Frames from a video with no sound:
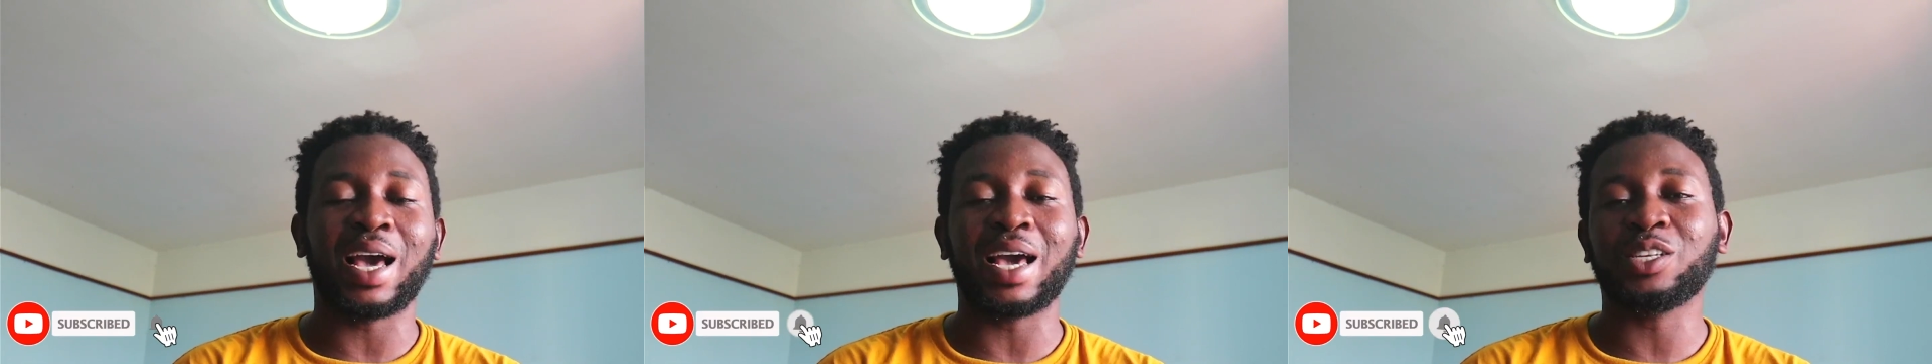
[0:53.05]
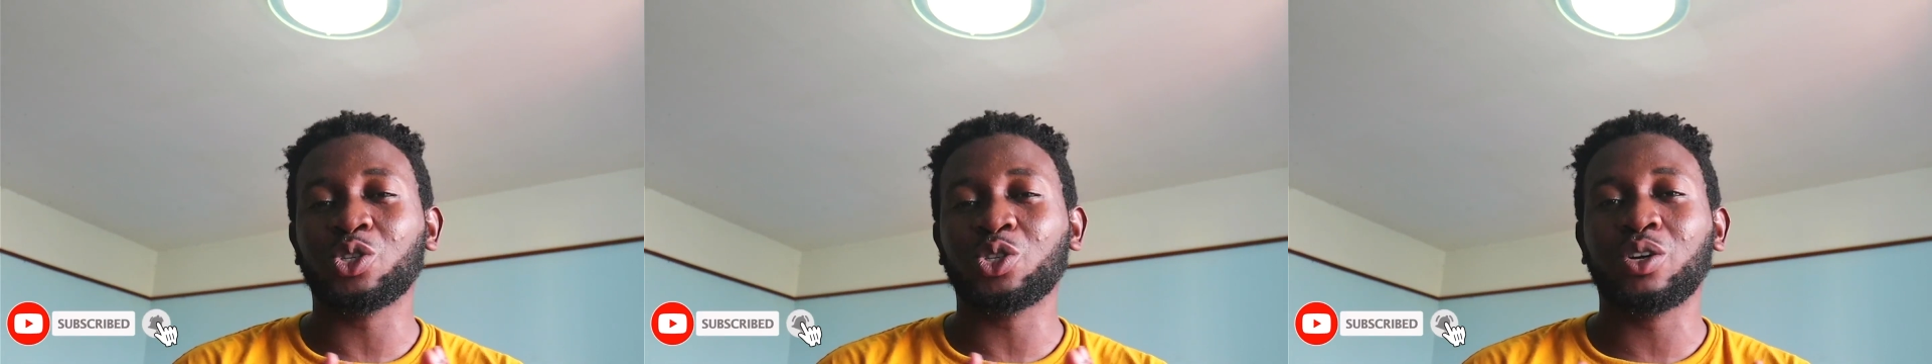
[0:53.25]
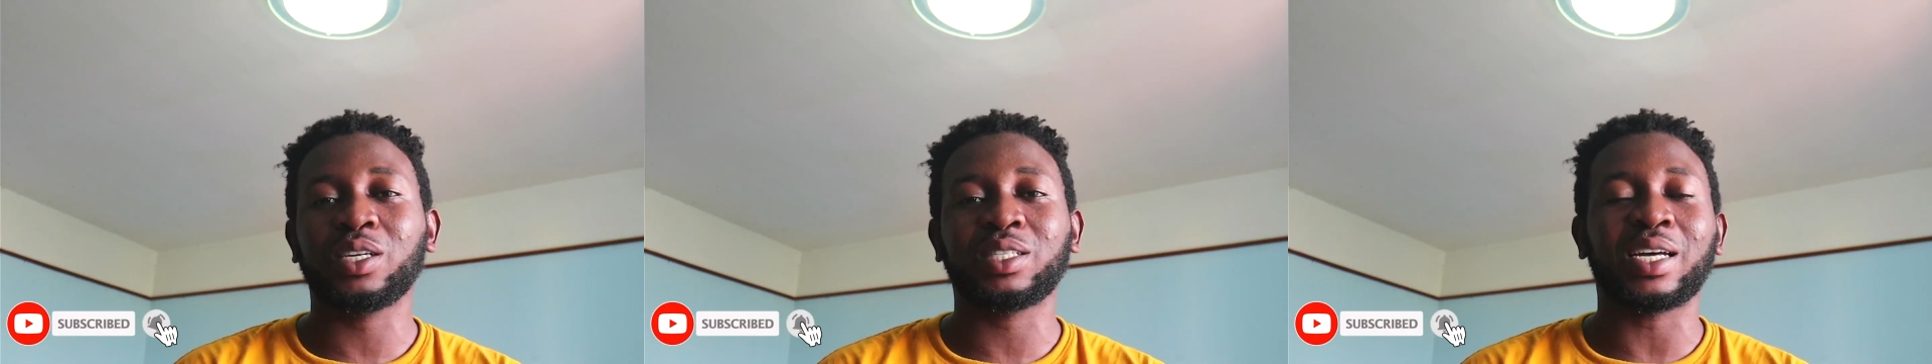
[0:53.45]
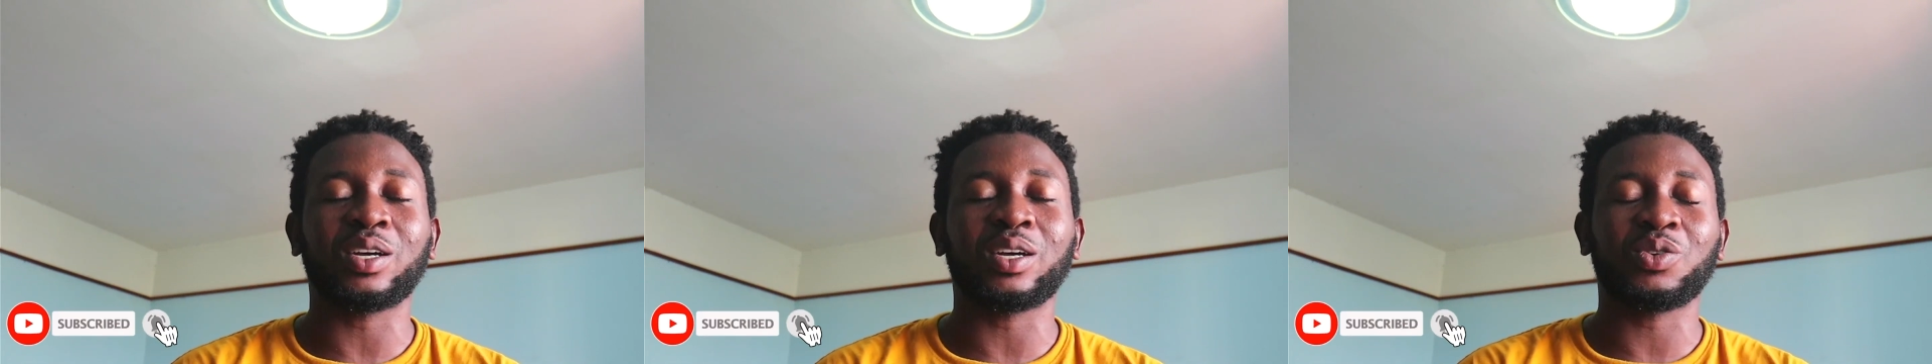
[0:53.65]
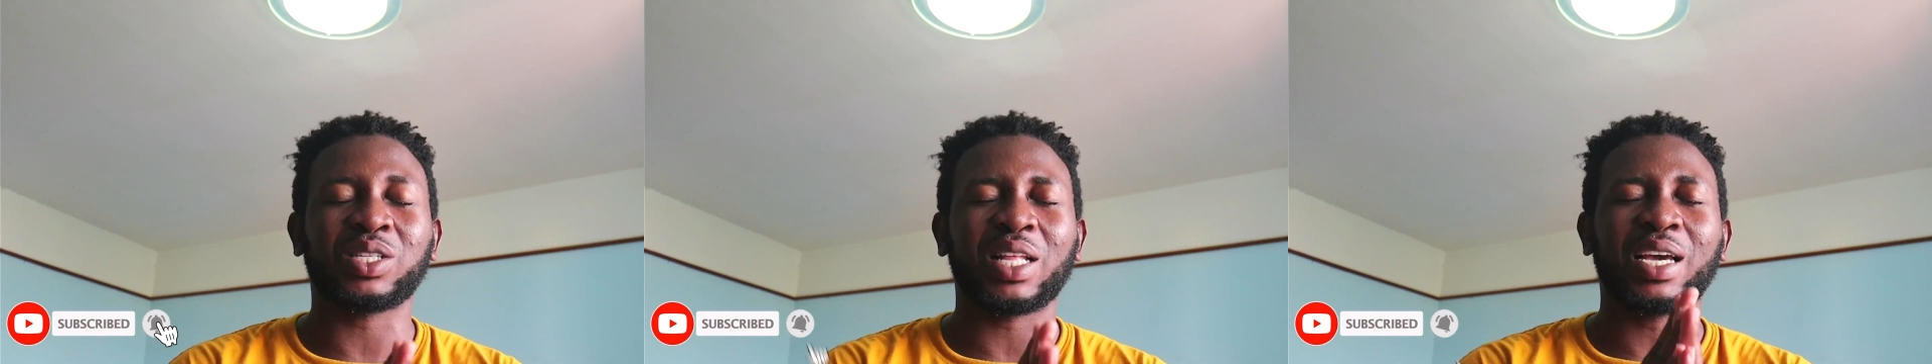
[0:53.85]
I saw it and
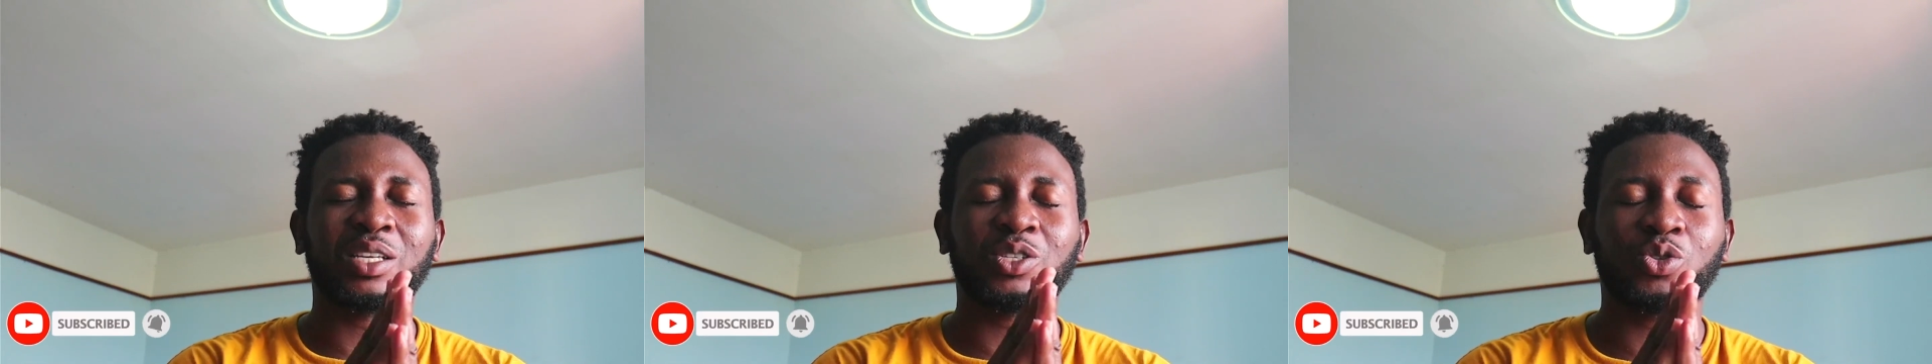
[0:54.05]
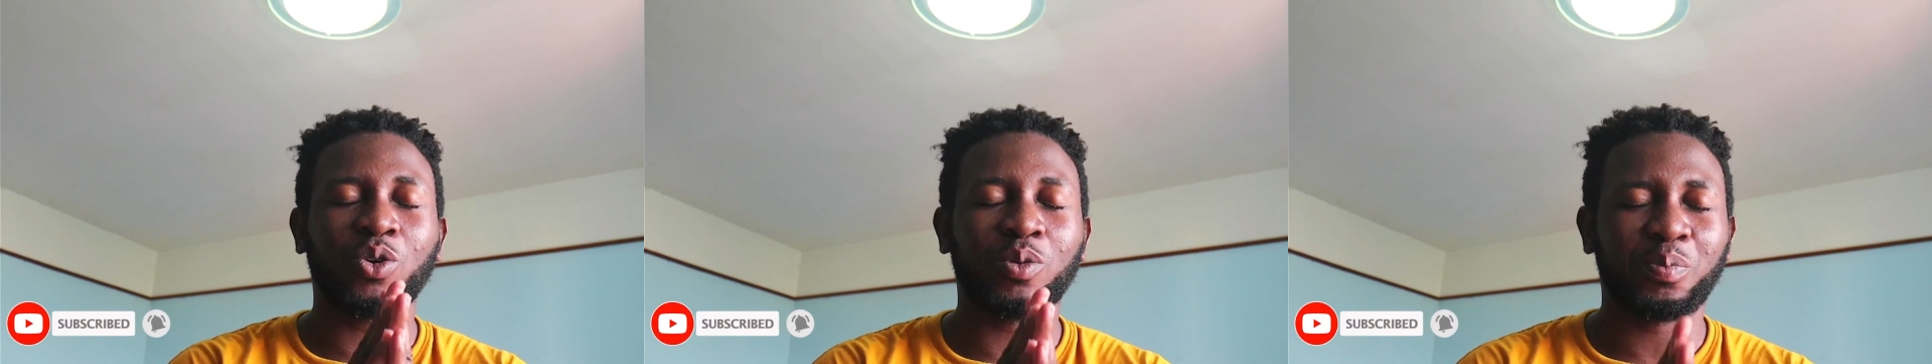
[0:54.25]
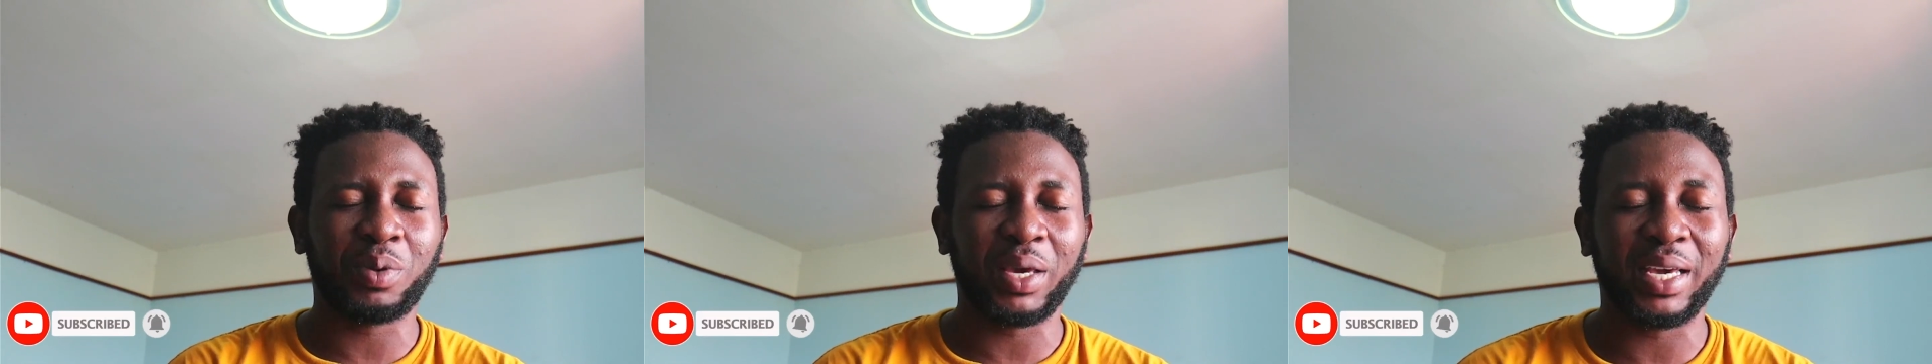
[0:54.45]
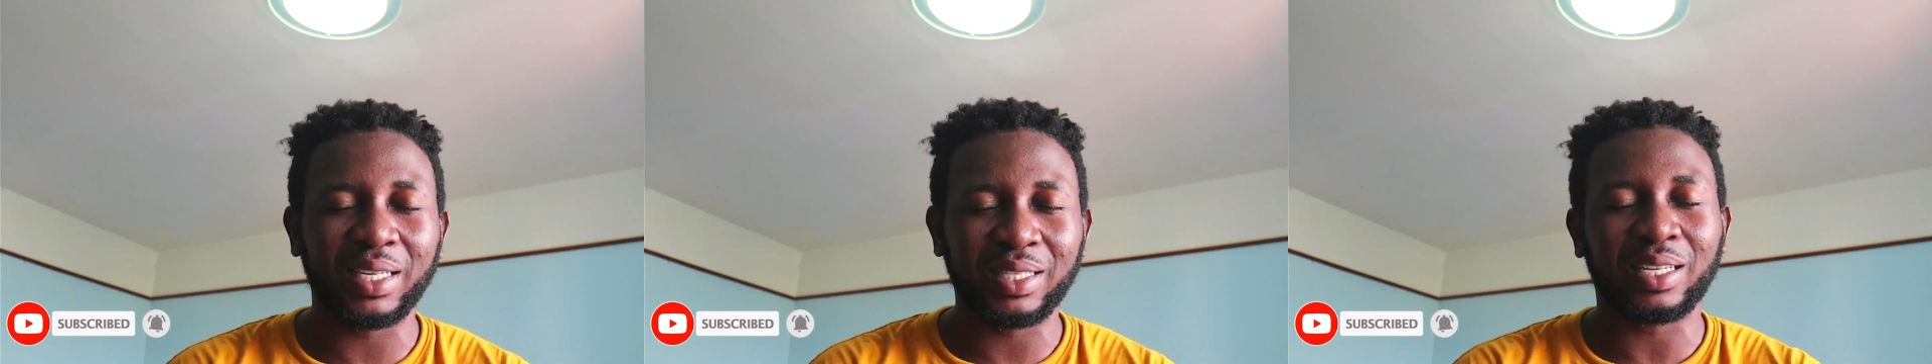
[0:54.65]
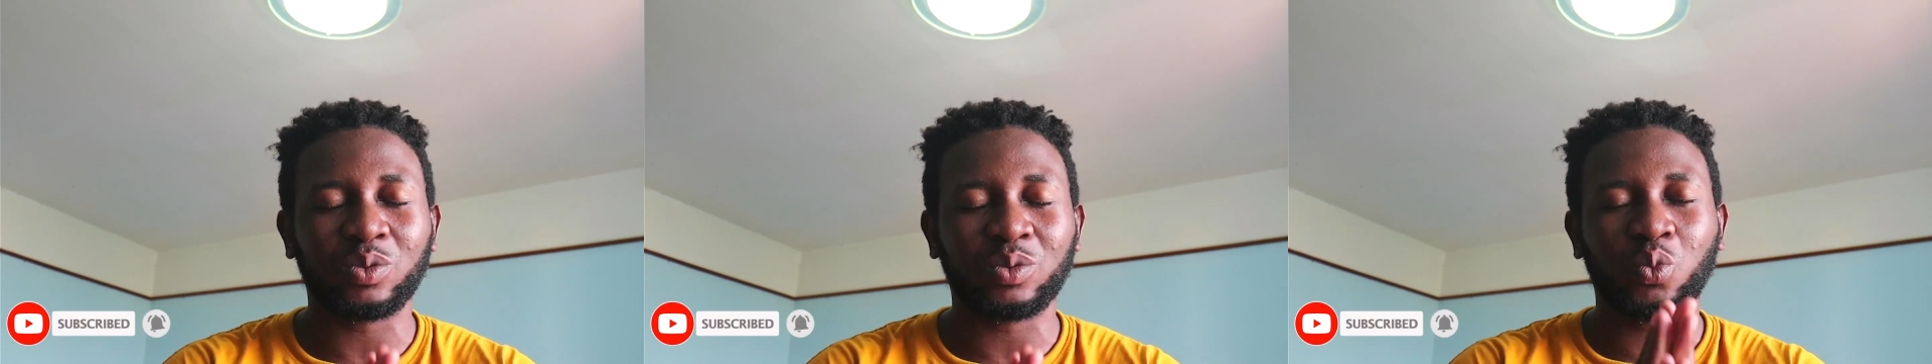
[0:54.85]
I was like so
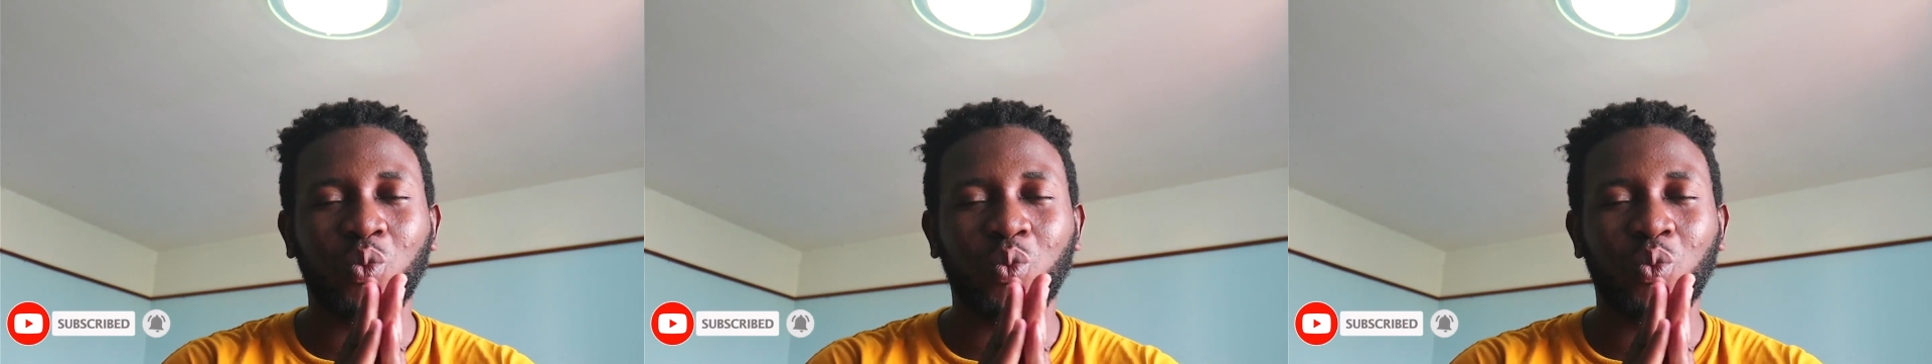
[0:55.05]
pained that